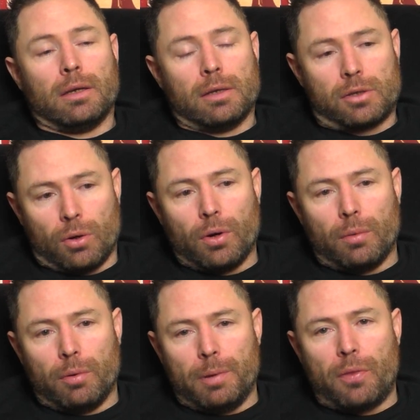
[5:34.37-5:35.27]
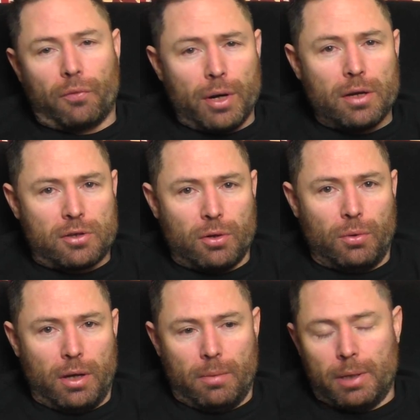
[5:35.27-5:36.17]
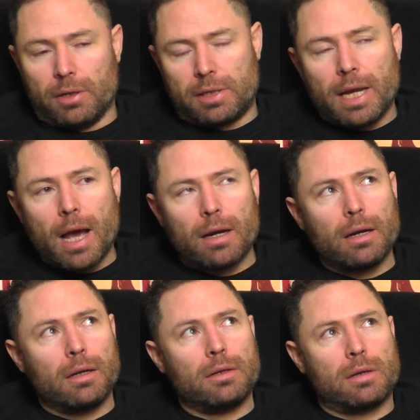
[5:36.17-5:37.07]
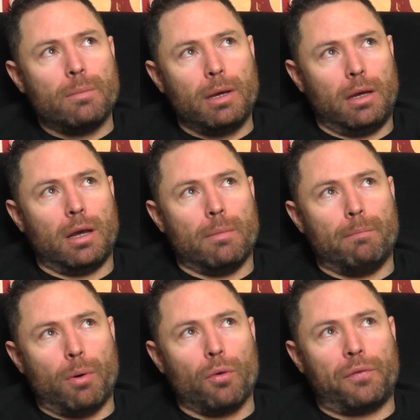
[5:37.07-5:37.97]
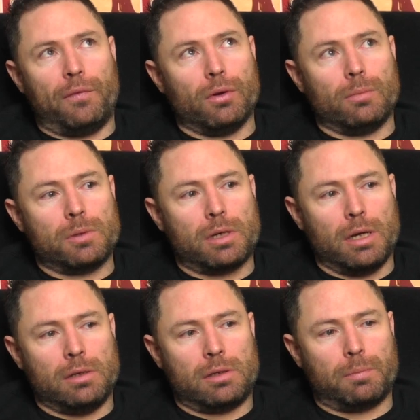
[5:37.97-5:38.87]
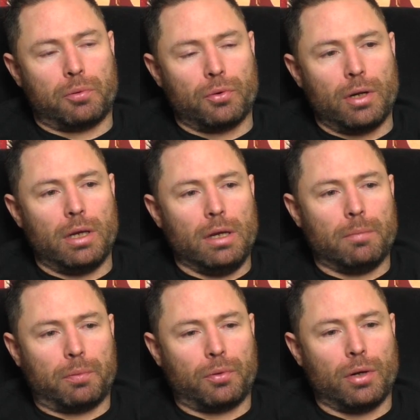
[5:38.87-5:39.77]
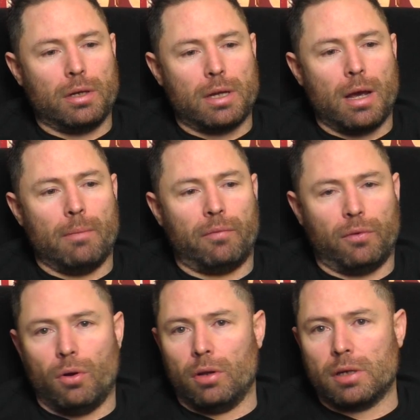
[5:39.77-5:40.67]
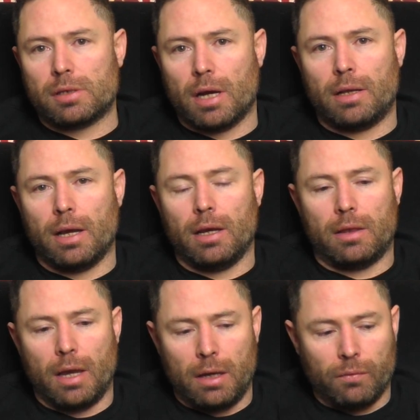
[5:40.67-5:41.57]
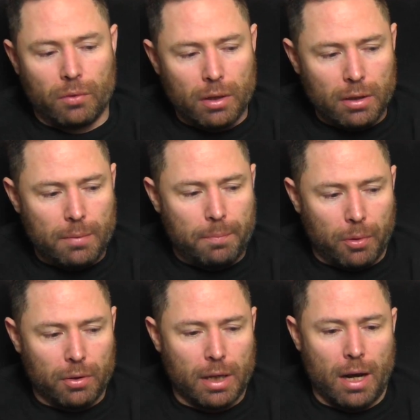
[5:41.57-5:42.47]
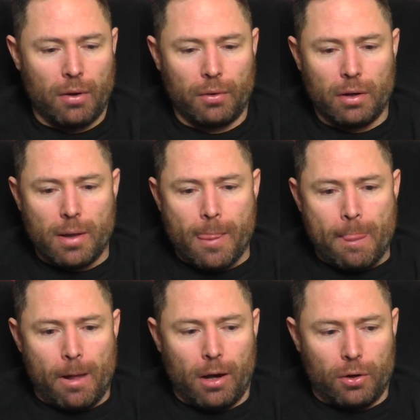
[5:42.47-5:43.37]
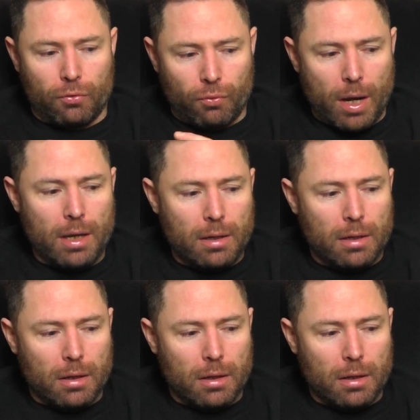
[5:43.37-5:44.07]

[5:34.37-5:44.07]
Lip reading: so. It would be 3-2 here because the editing to me in both films is pretty damn flawless. I think they really pulled out a great